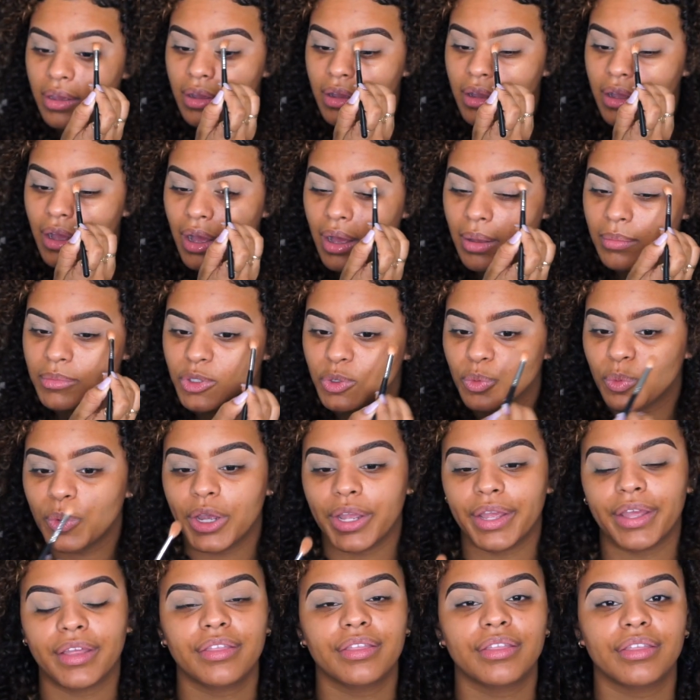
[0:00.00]
comes
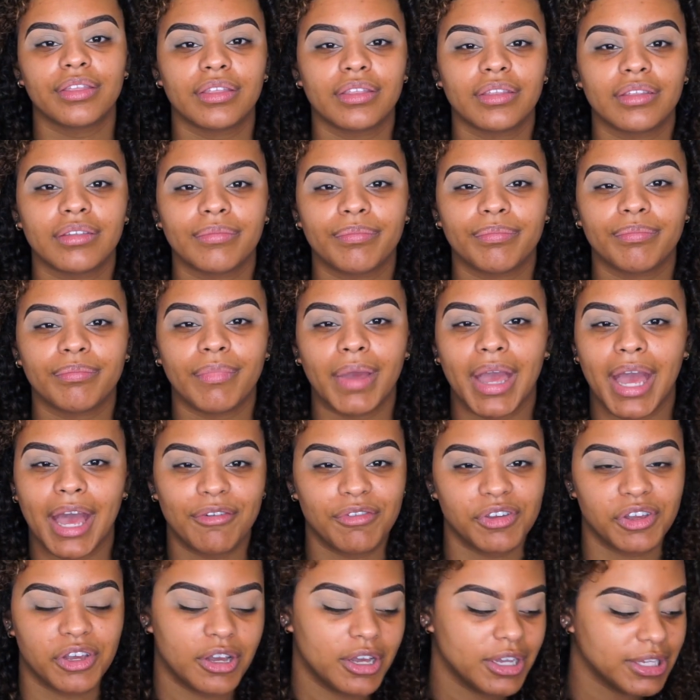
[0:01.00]
with
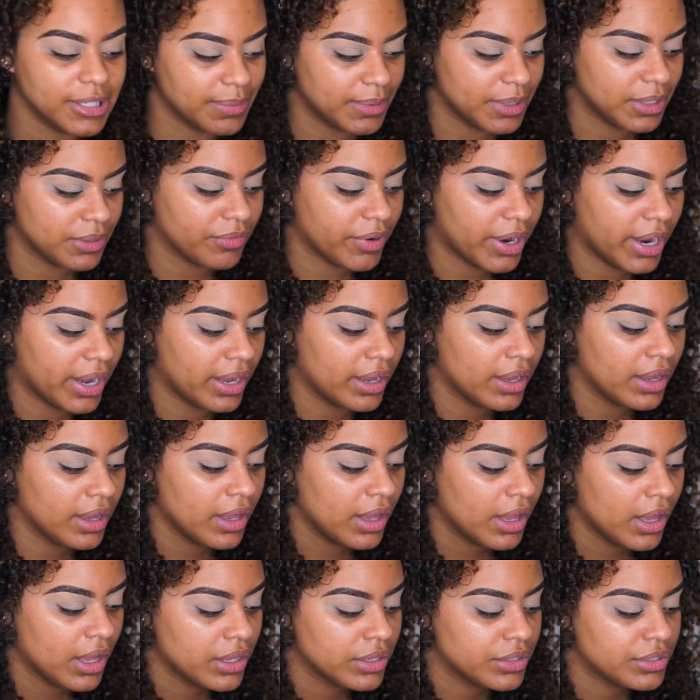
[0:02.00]
having a husband, right?
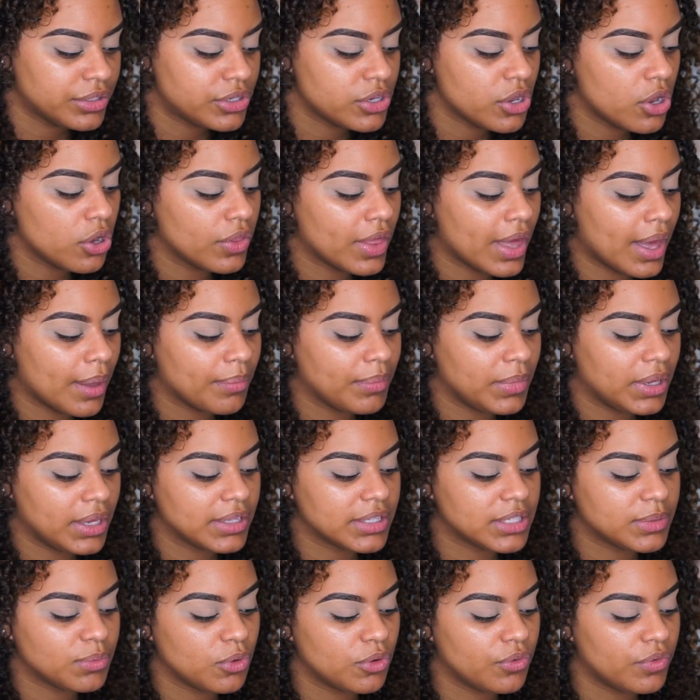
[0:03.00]
So that
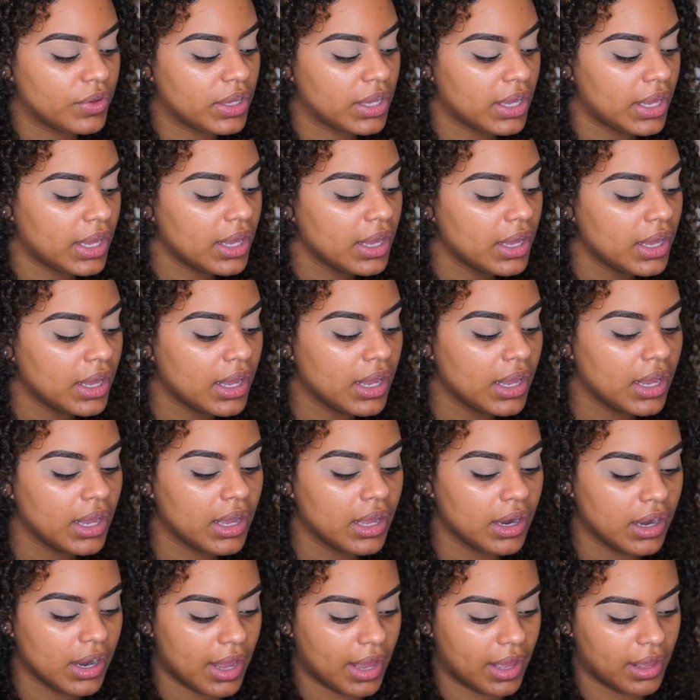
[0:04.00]
means moving
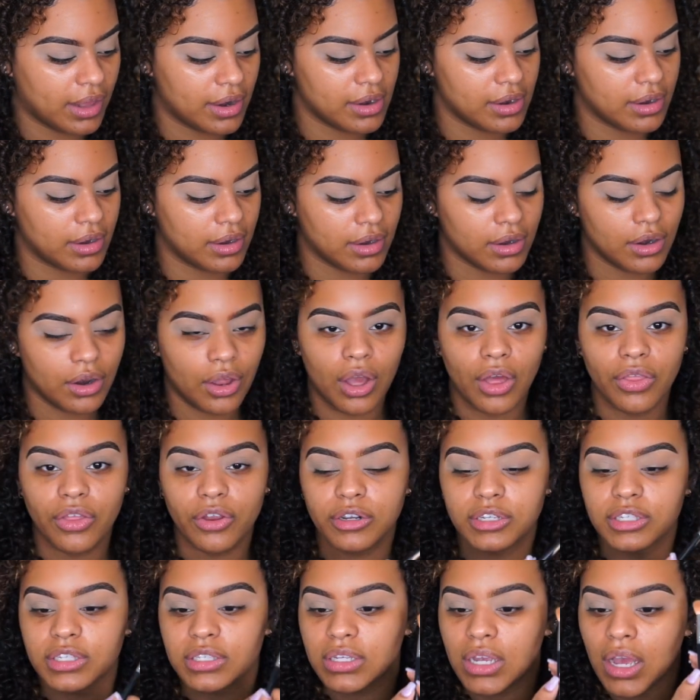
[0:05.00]
in and
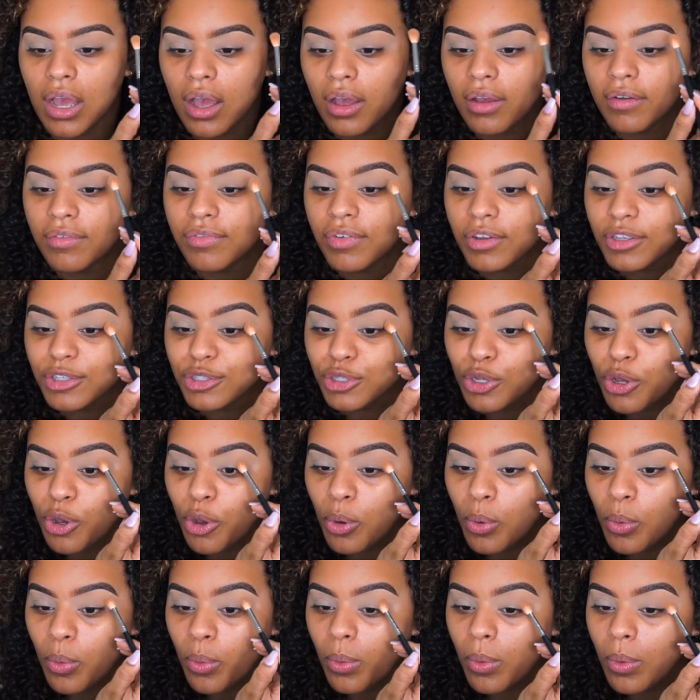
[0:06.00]
other stuff.
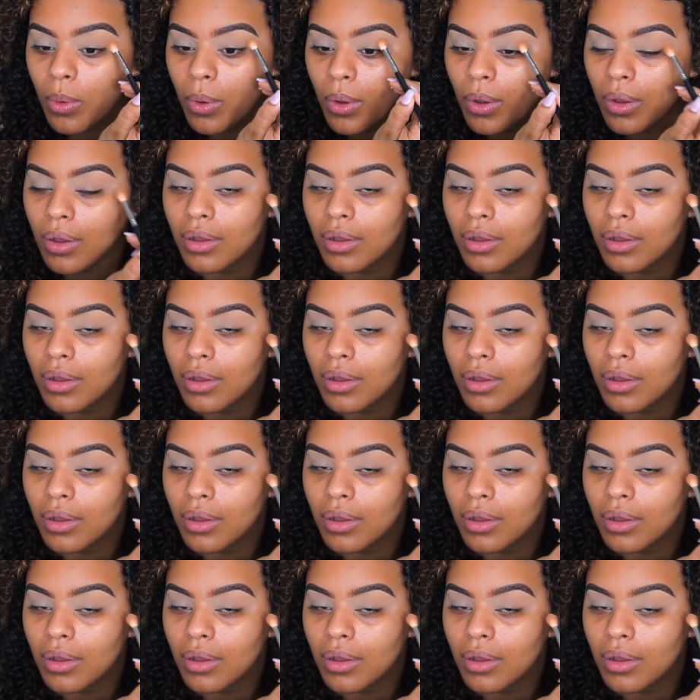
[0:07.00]
So